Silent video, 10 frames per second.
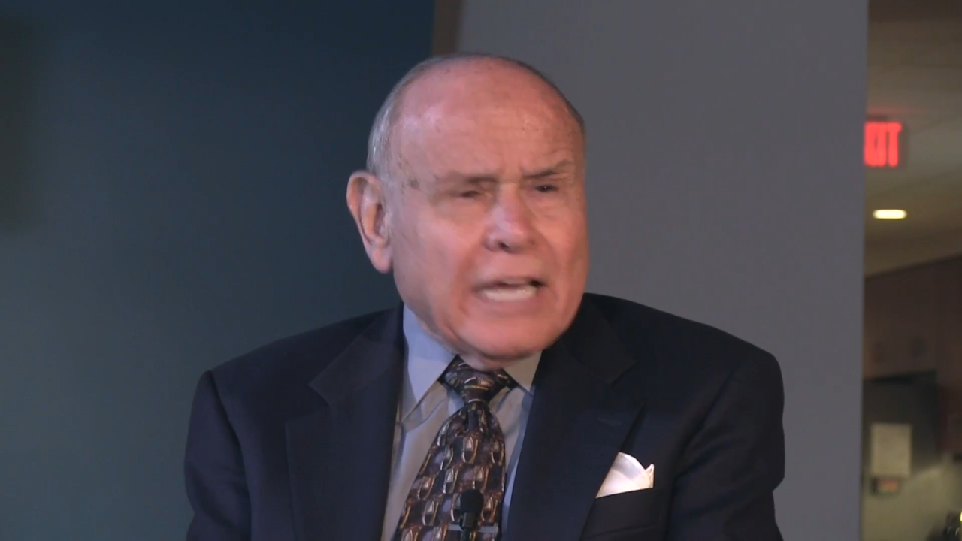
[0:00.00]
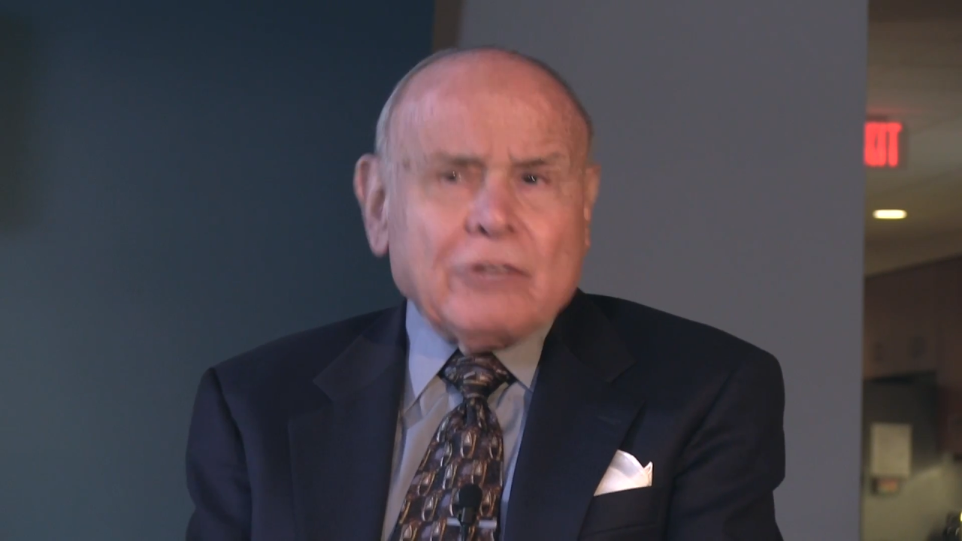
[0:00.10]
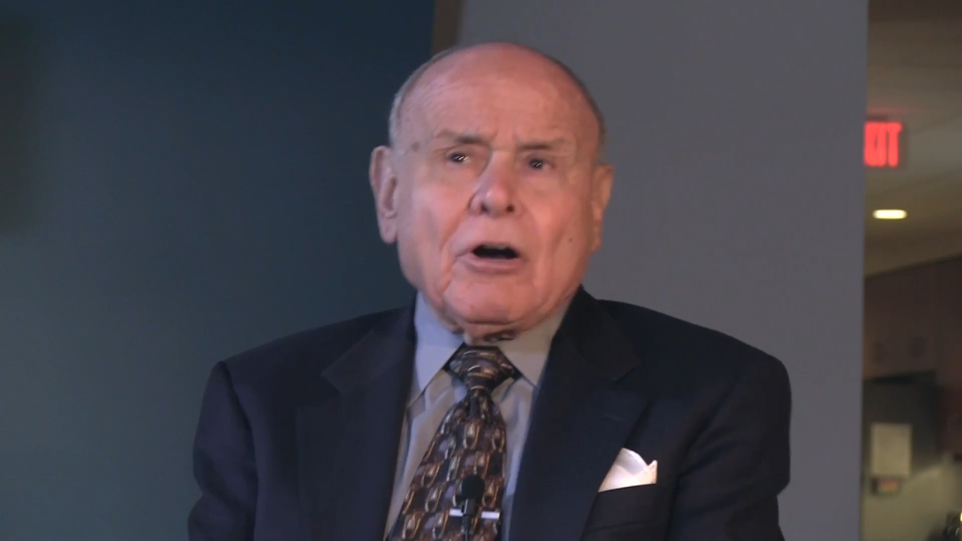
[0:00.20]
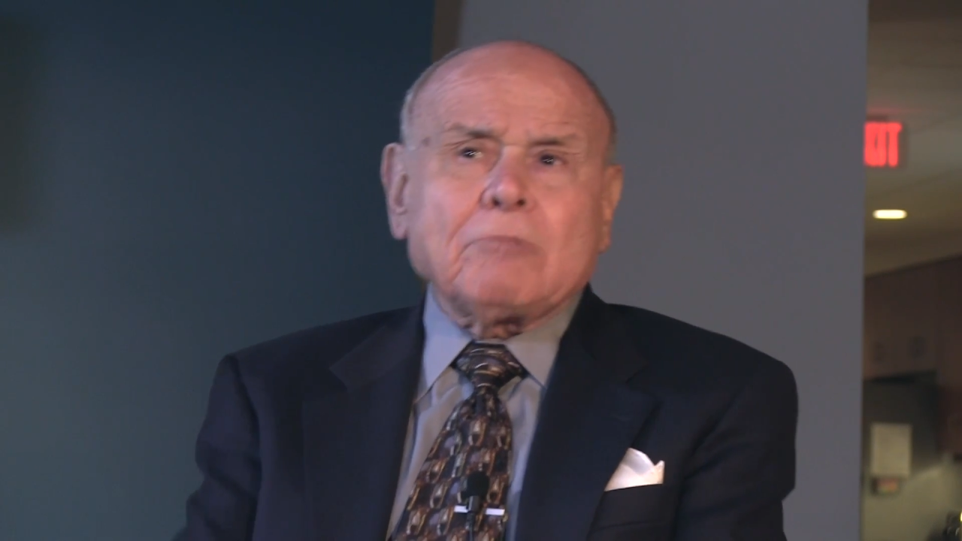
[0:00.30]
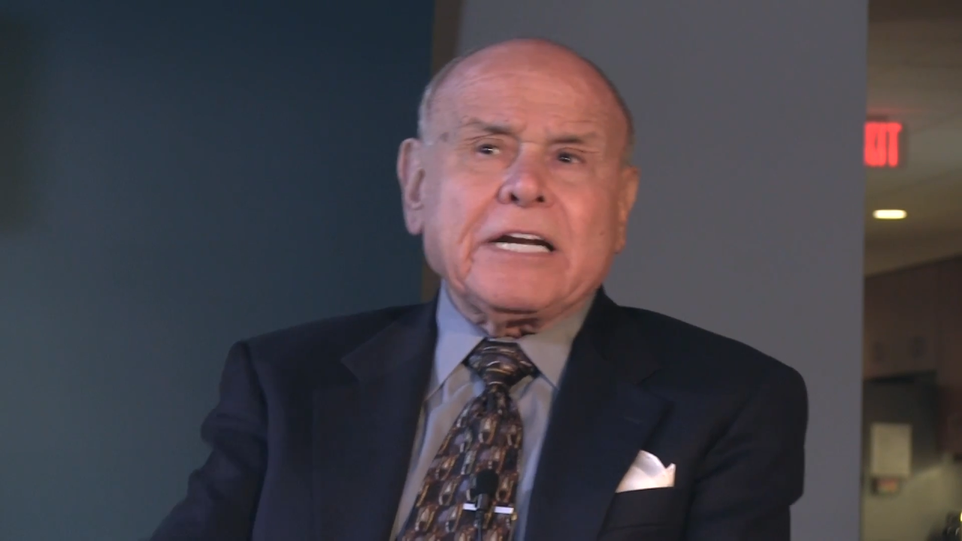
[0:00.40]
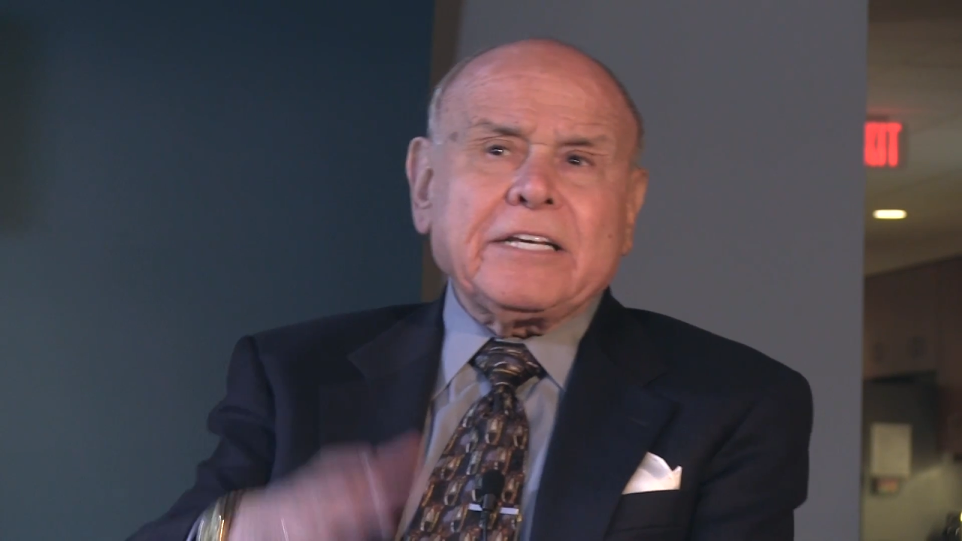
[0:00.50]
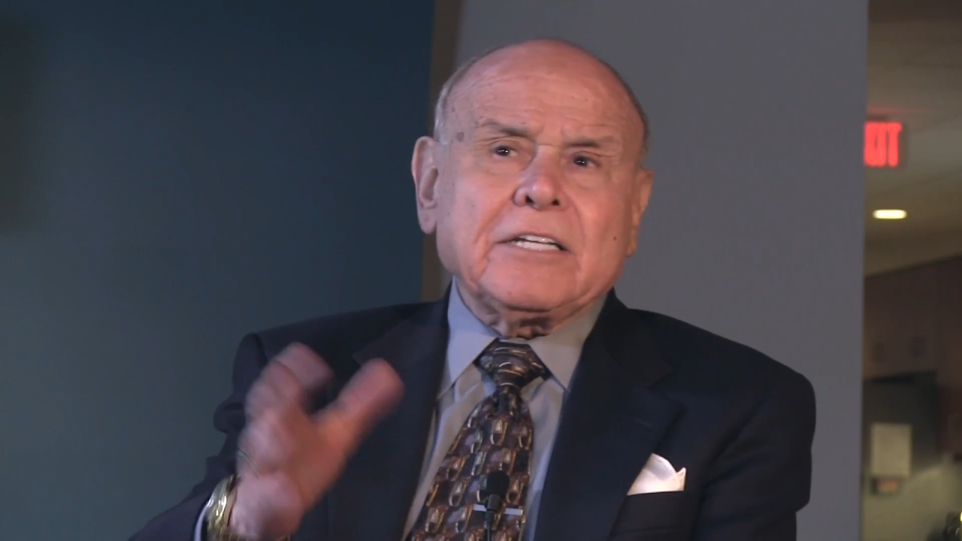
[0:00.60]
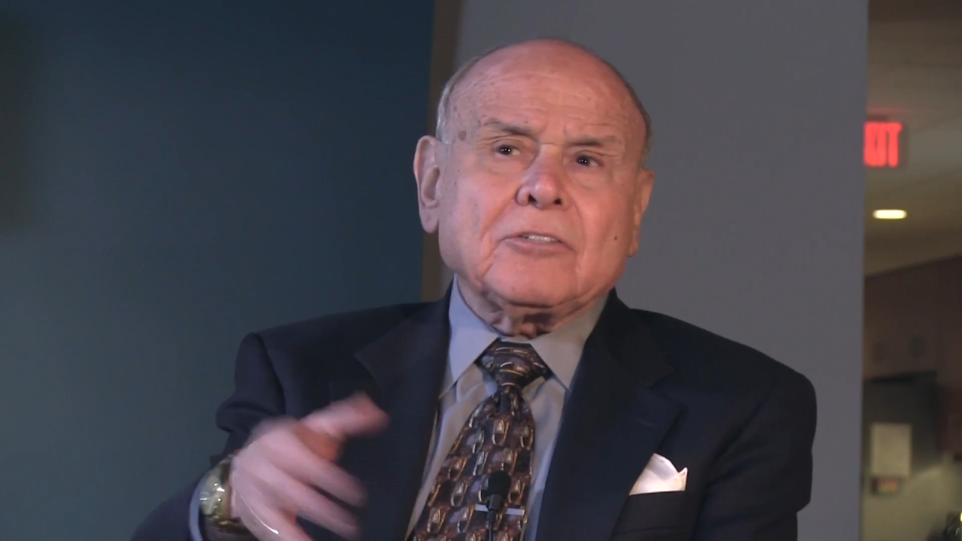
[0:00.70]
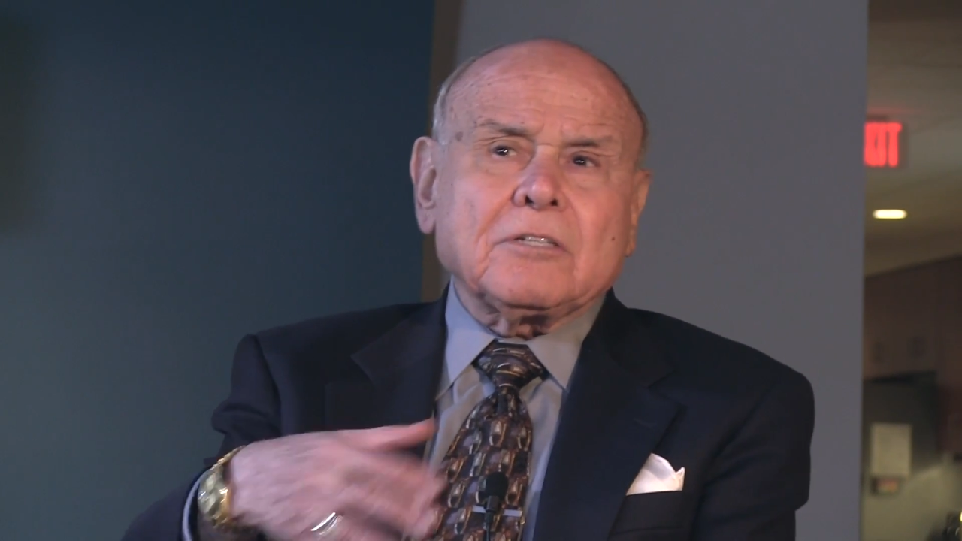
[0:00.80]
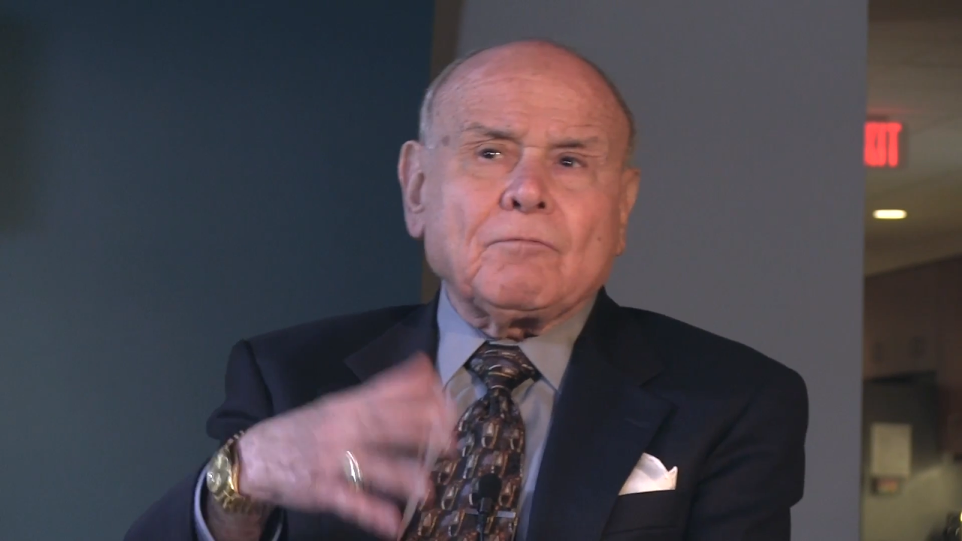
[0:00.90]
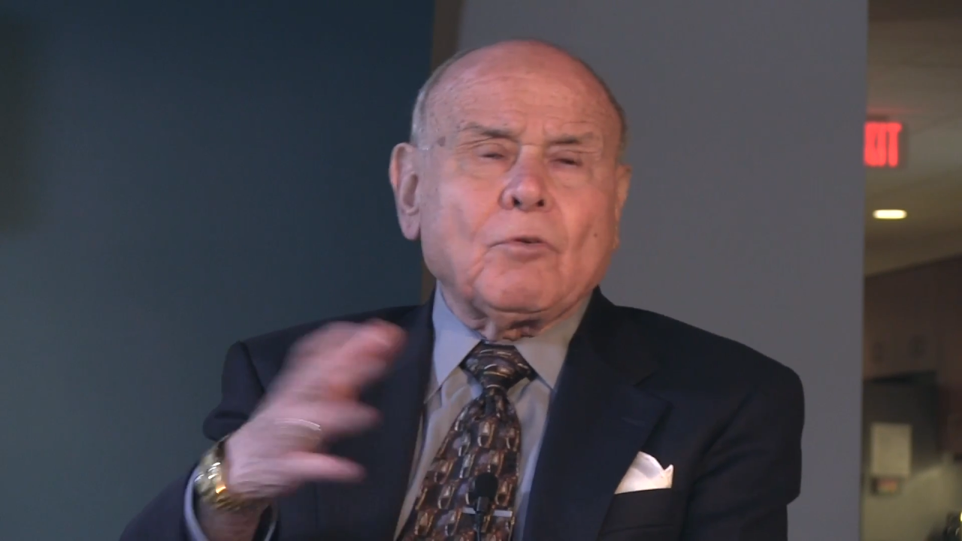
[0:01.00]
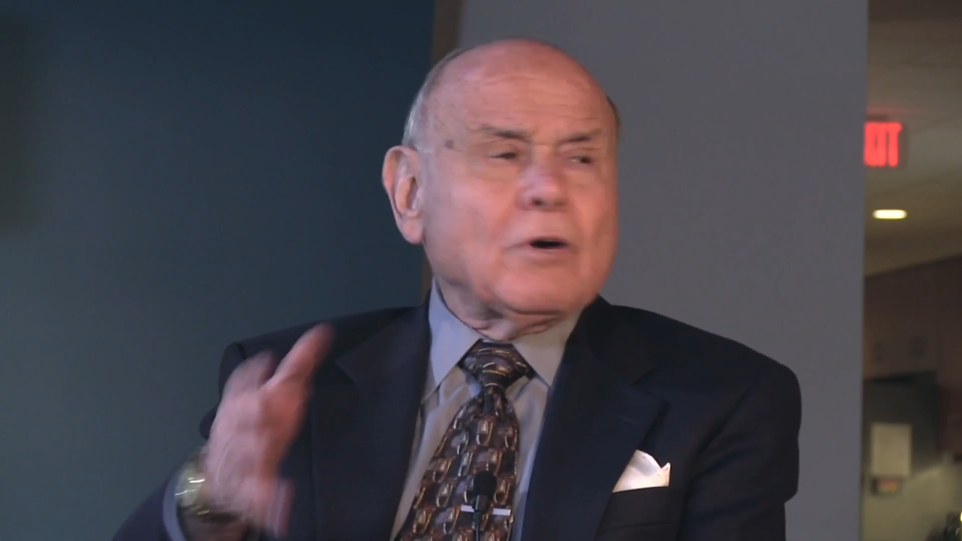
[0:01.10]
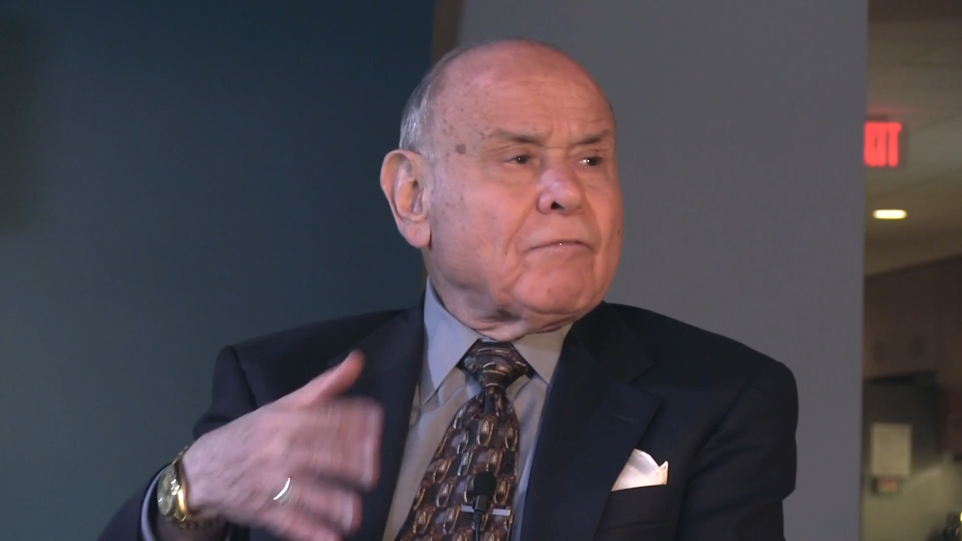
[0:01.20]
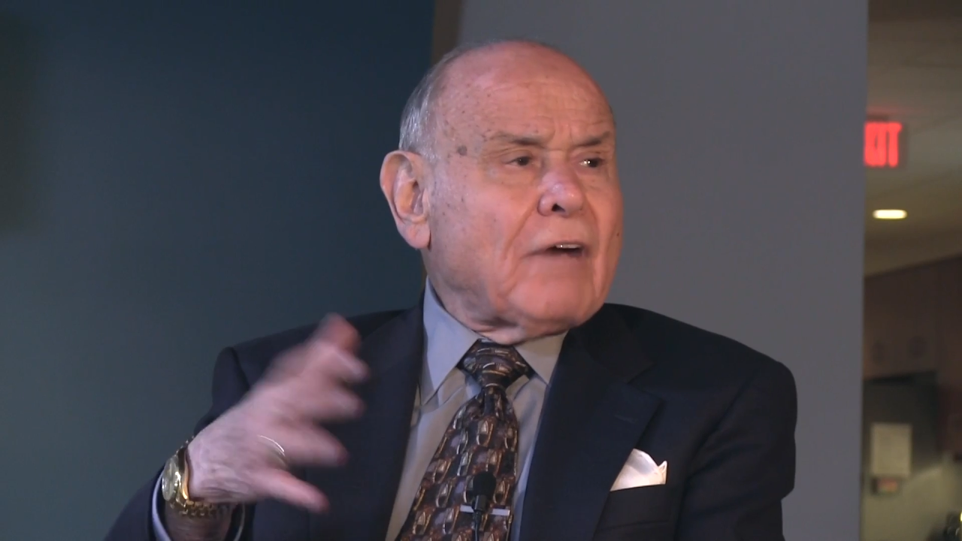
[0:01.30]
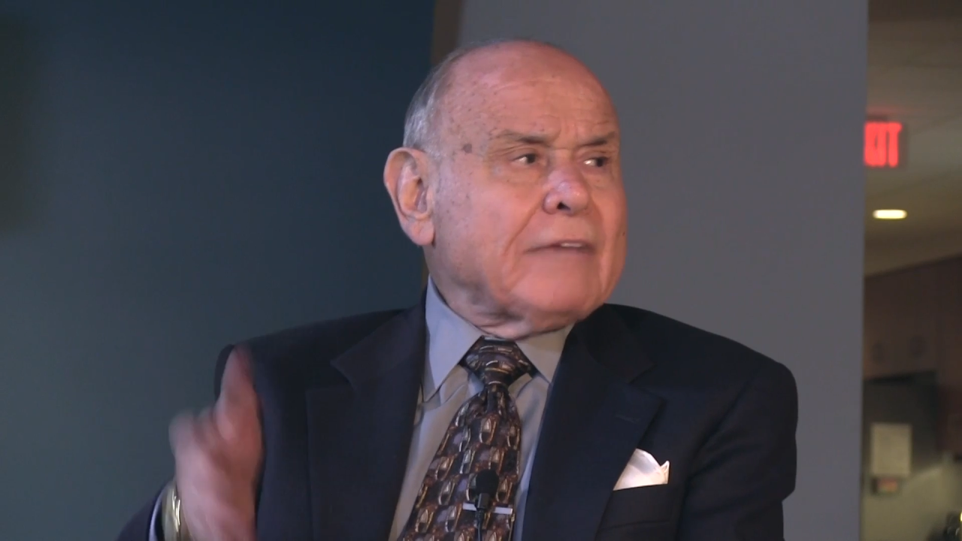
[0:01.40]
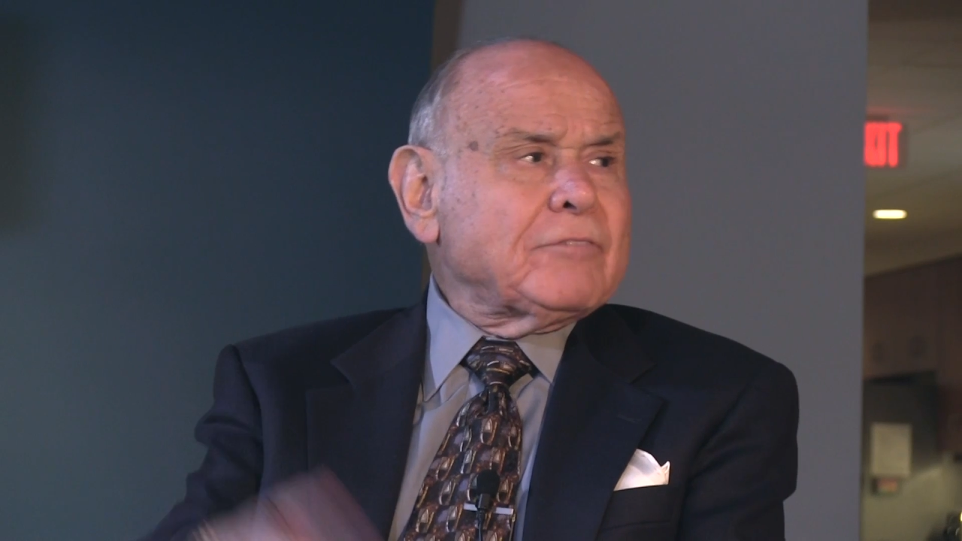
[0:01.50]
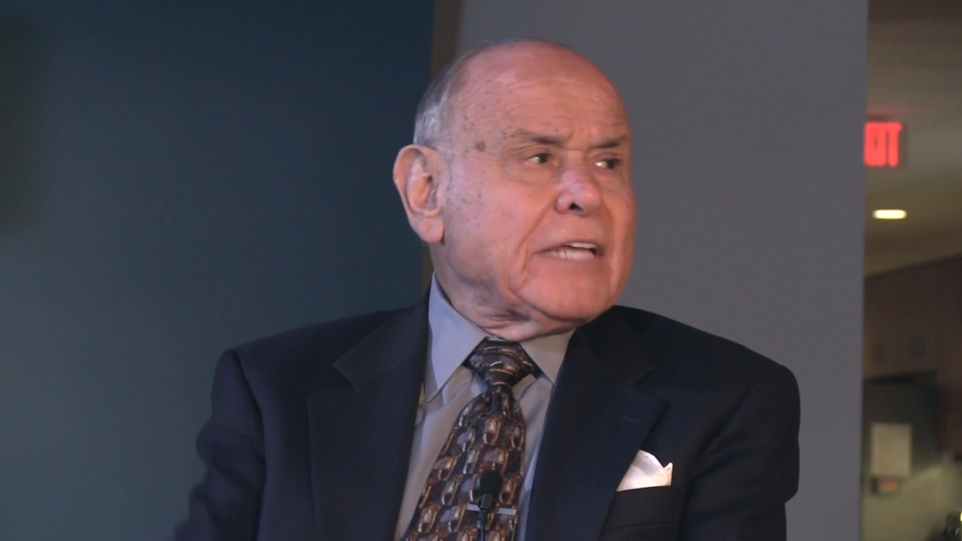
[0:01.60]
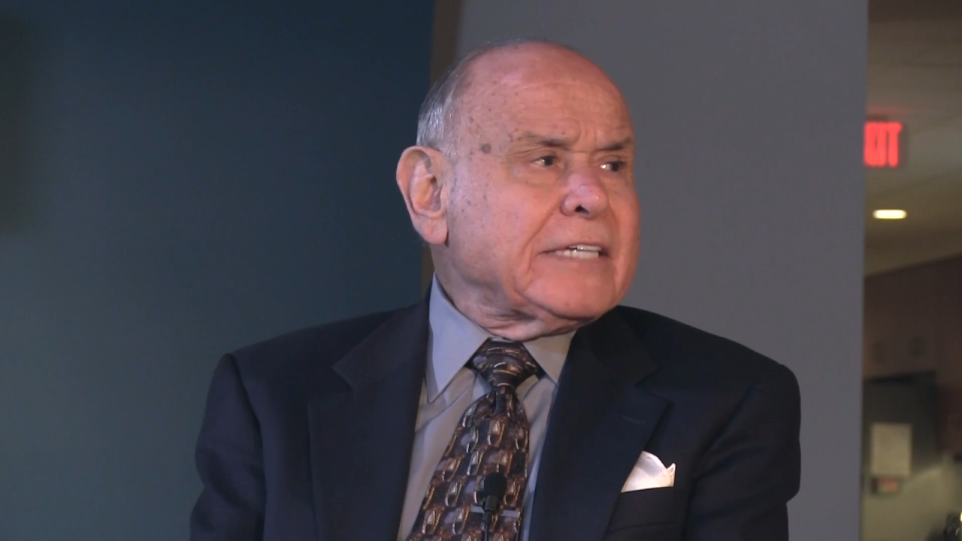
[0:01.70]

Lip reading: And you're already into 4 or 5